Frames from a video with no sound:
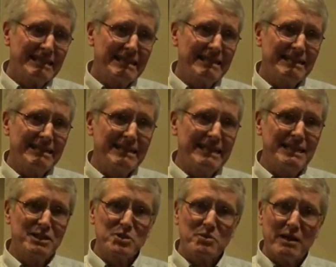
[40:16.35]
he
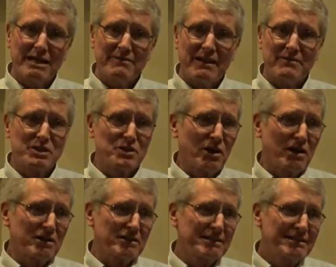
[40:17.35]
and his wife have a
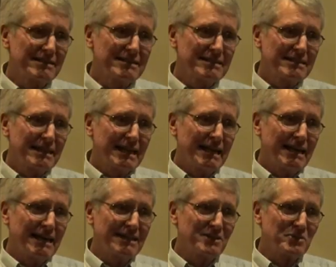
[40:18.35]
daughter.
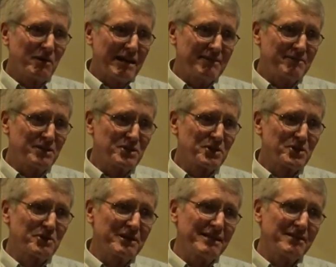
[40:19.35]
His wife is
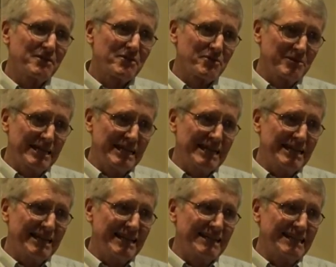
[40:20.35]

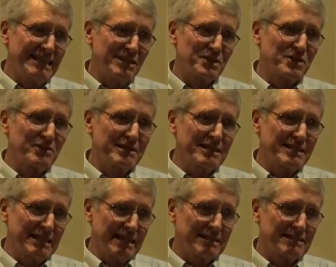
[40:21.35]
33 and he's
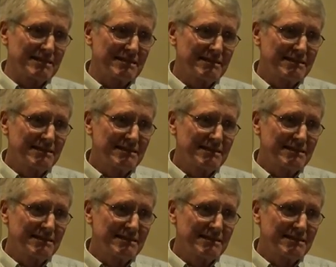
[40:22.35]
36.